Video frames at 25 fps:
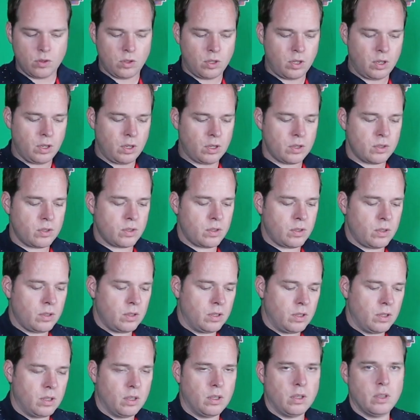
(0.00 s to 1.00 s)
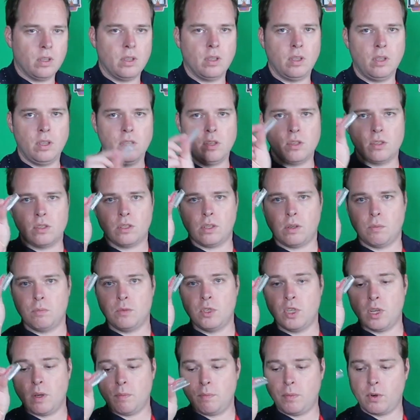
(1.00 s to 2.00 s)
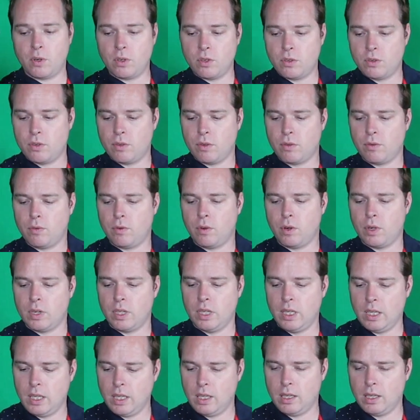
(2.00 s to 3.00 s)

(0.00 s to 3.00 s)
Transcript: the nozzle, some jumpers for the